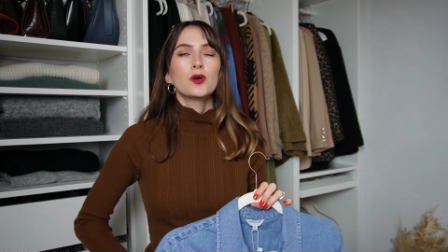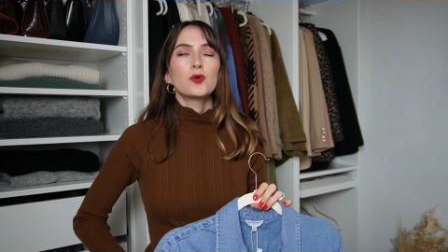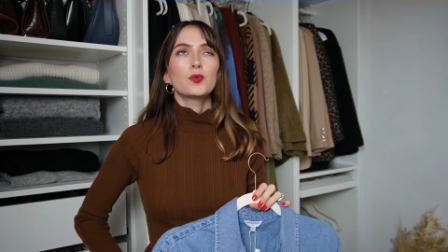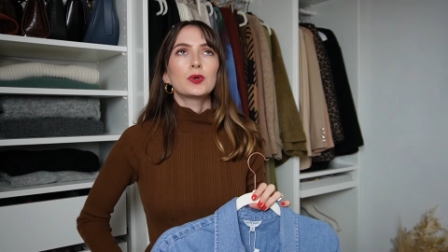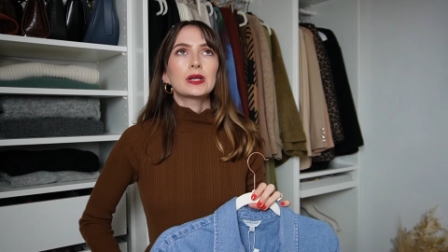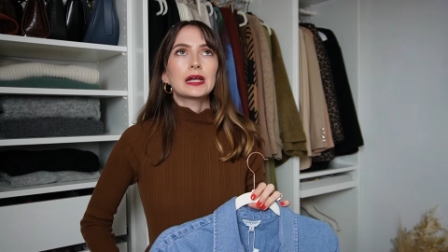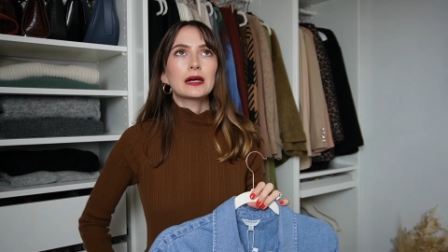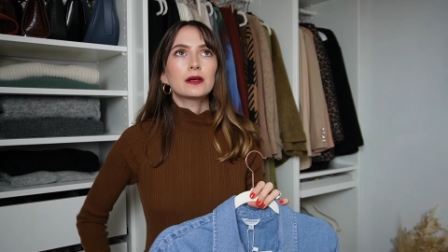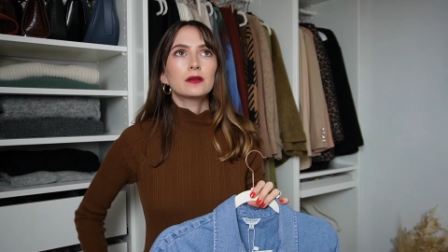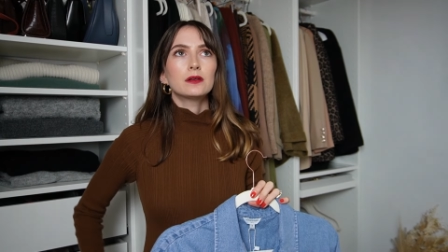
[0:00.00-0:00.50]

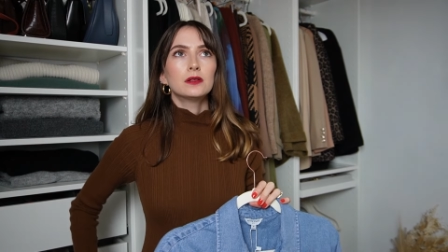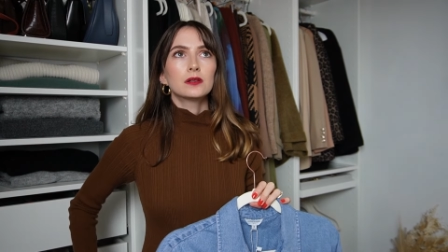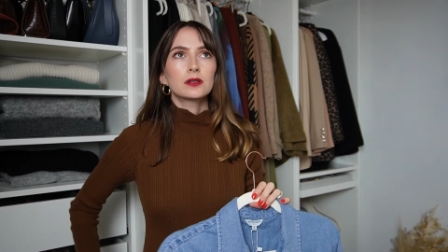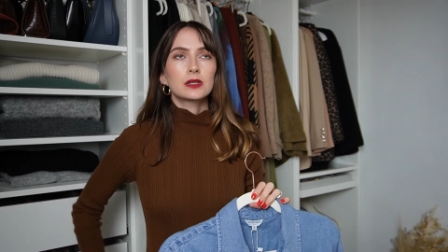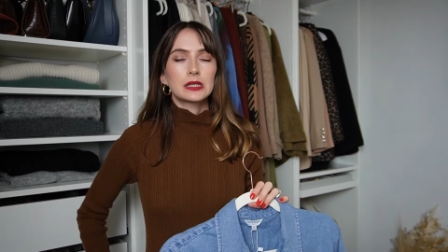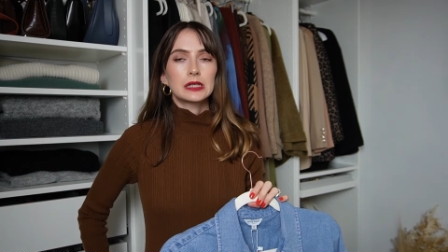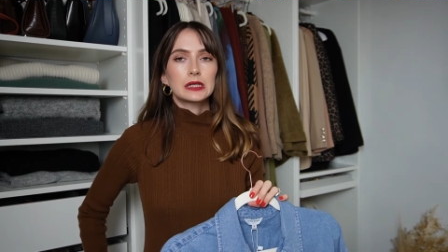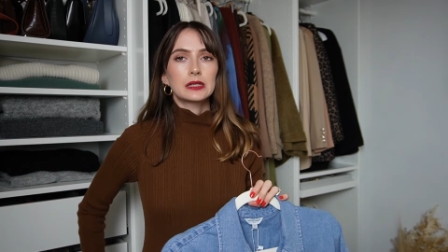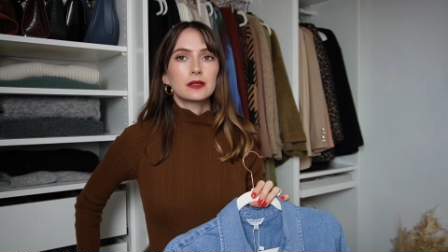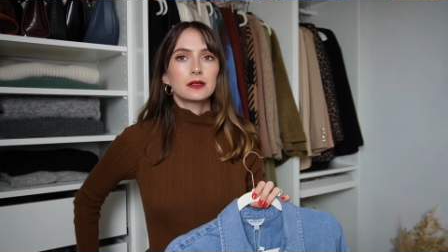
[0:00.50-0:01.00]
without
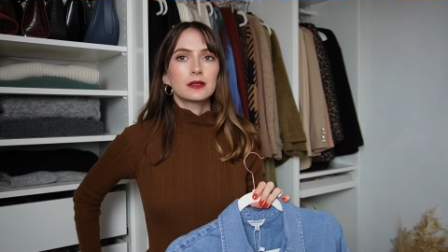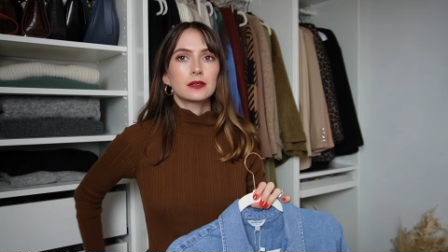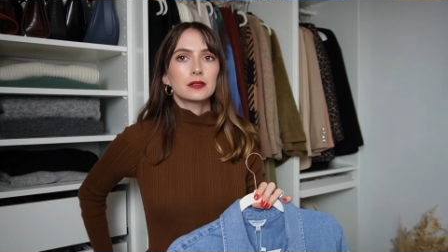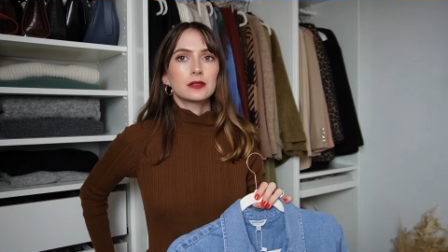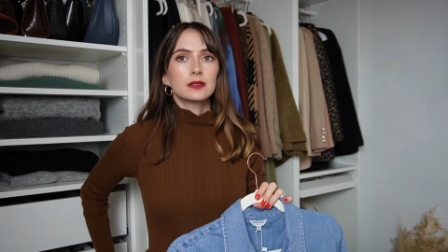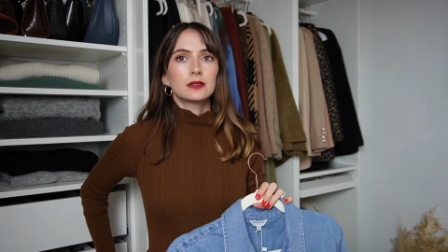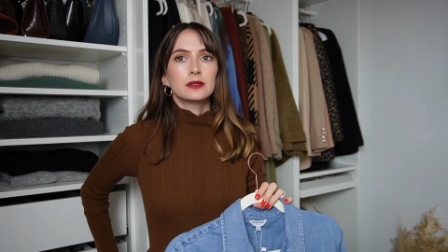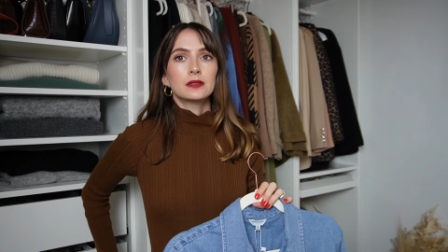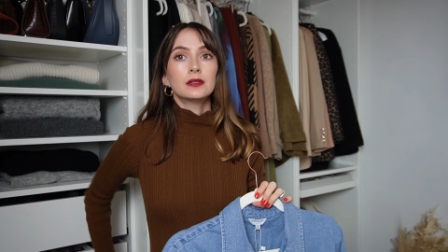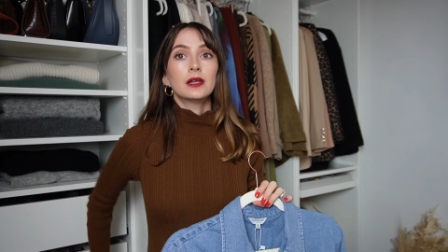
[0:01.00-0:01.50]
looking
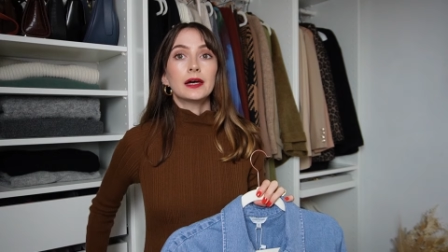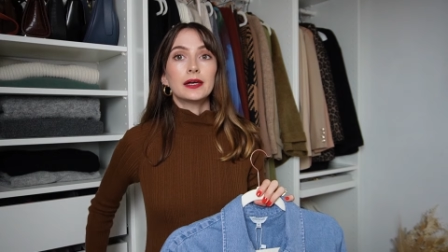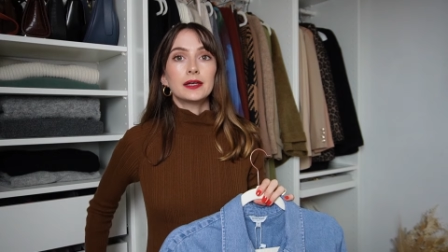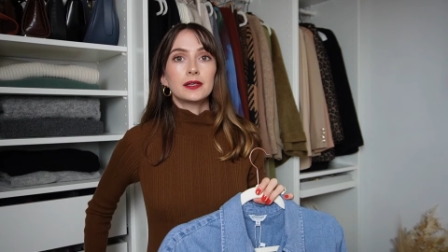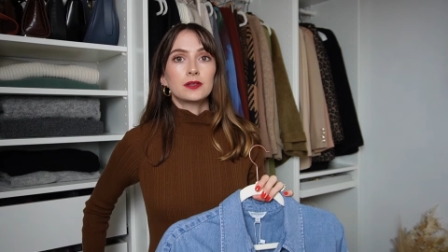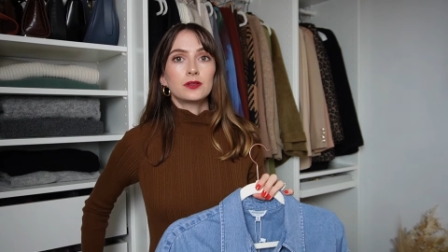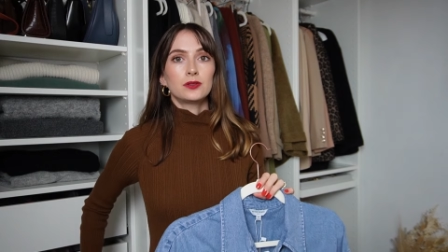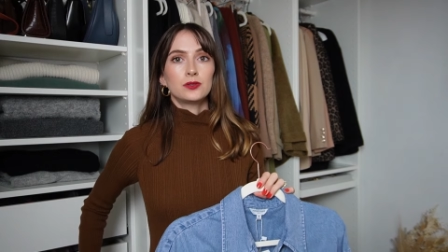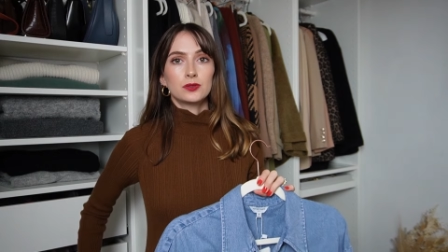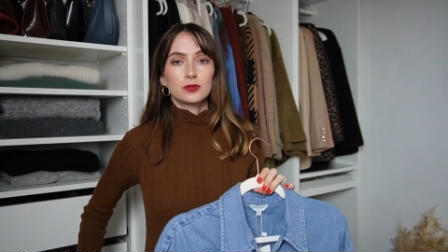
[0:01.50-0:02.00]

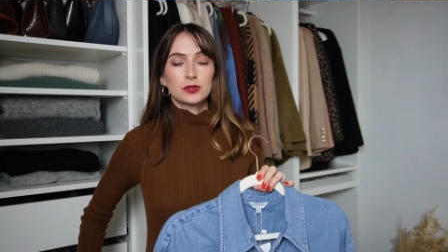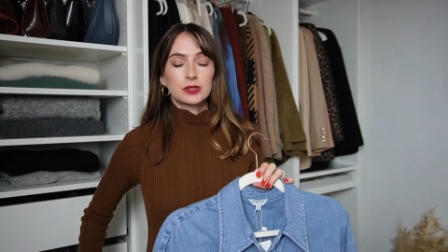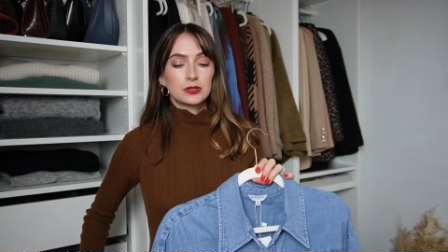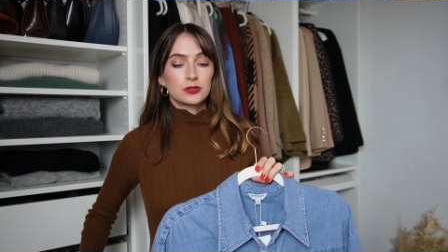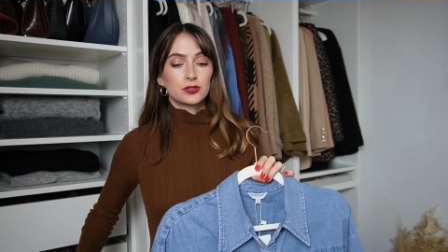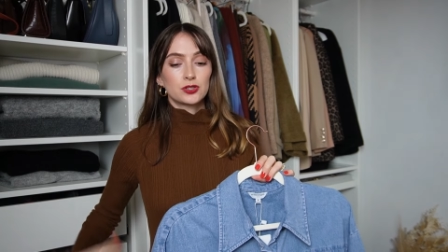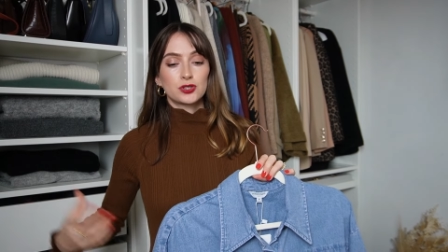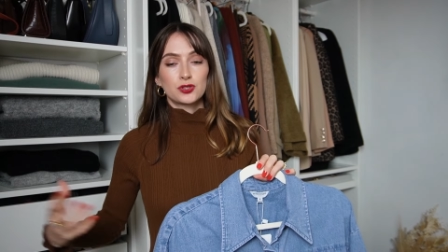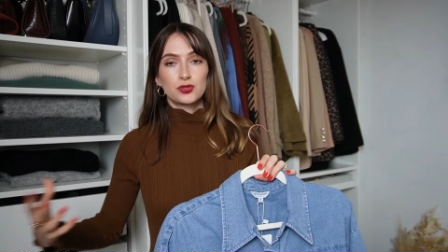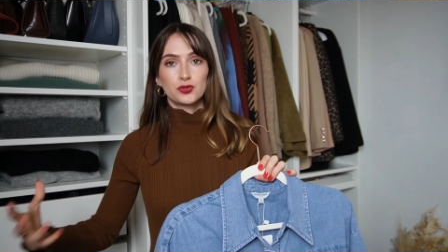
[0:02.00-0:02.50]
like you're
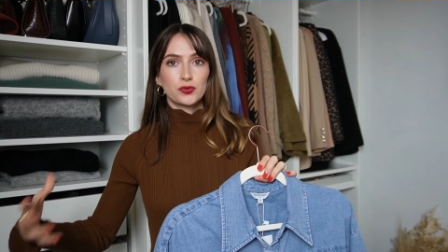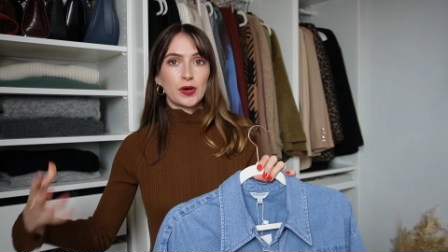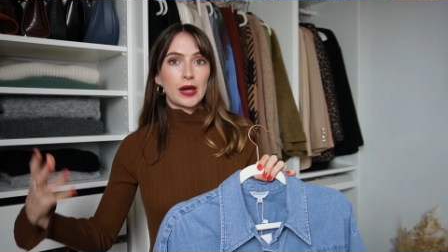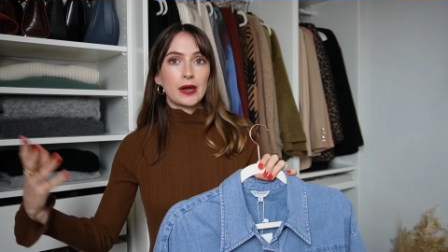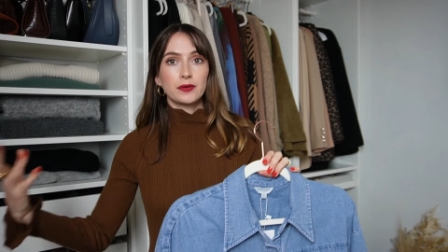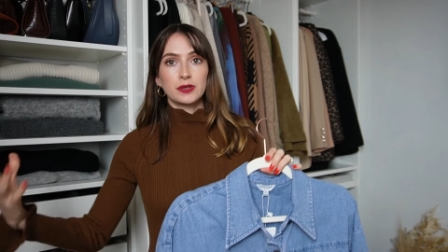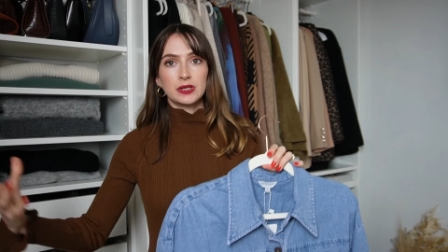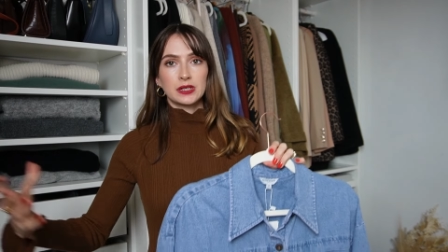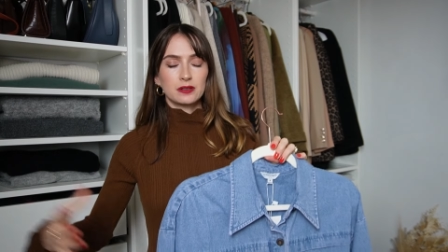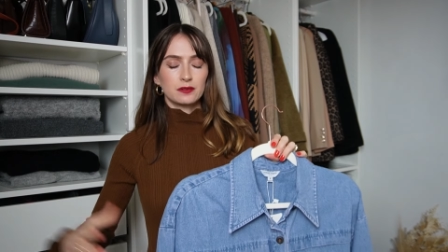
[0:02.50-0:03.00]
just
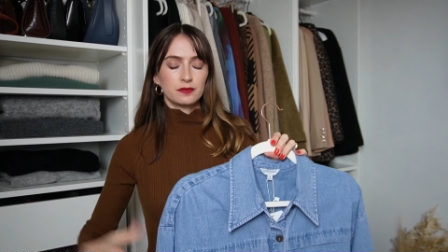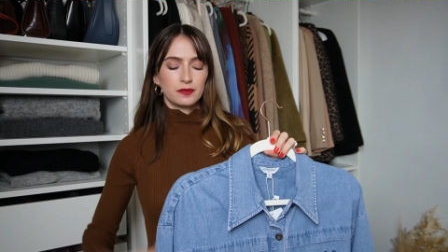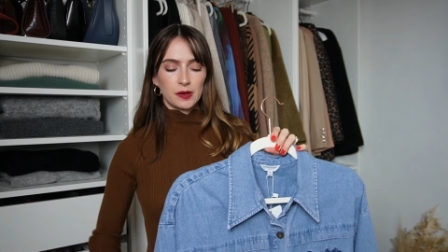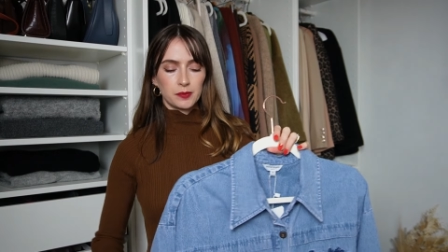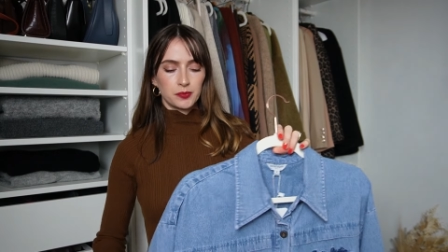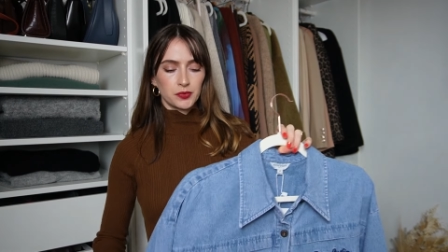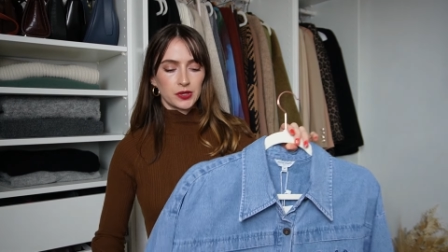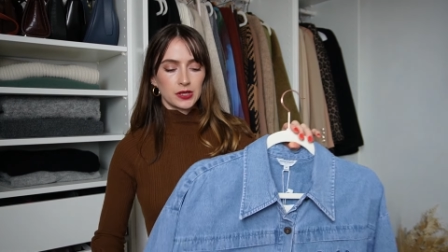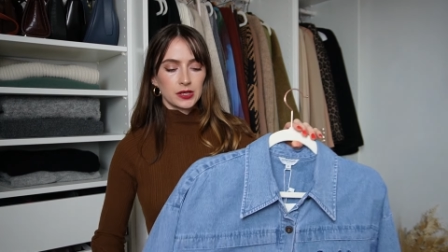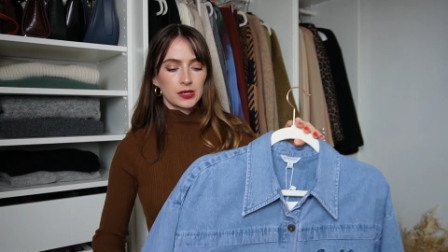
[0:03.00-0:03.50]
drowning in
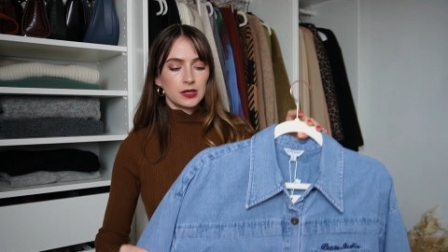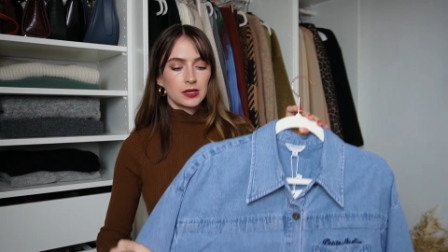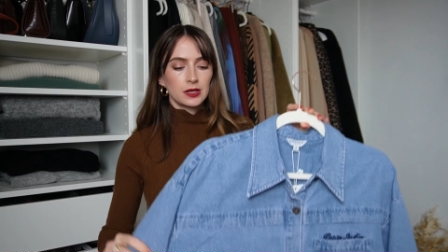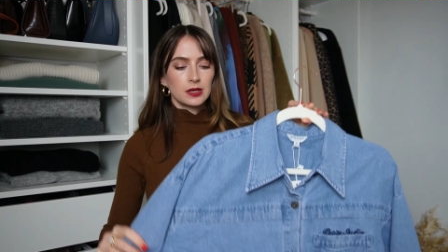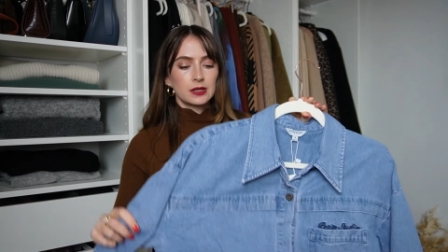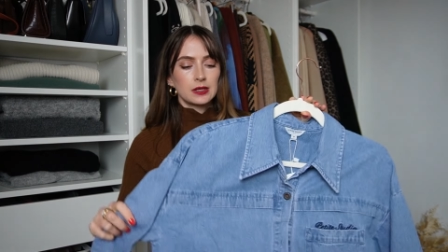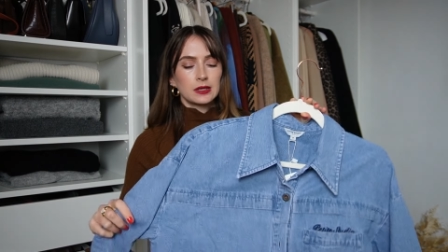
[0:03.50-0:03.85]
fabric.